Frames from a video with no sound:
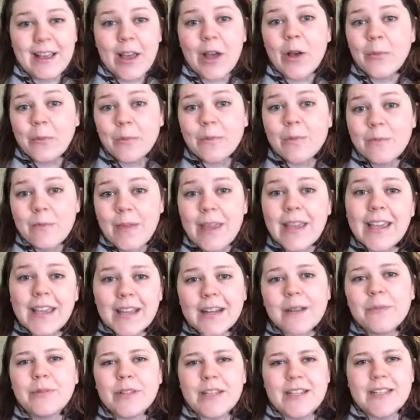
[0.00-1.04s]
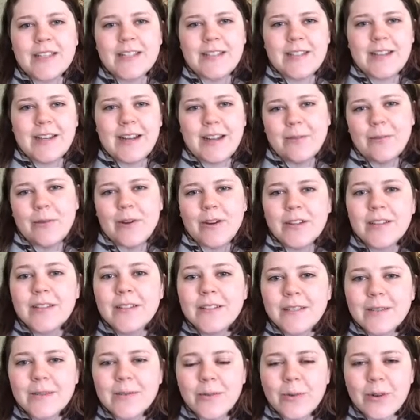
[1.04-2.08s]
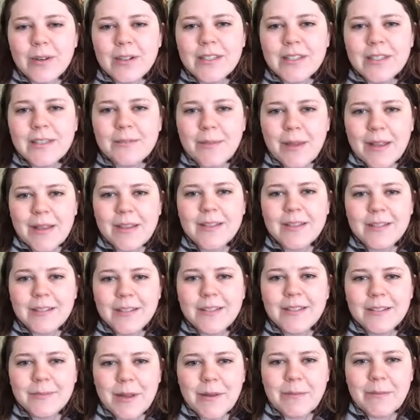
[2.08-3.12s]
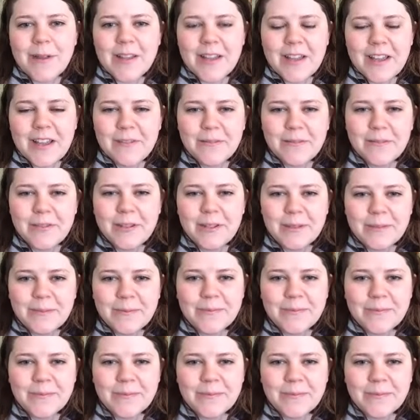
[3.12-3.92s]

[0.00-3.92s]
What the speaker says: help make it a place that I want to spend my life.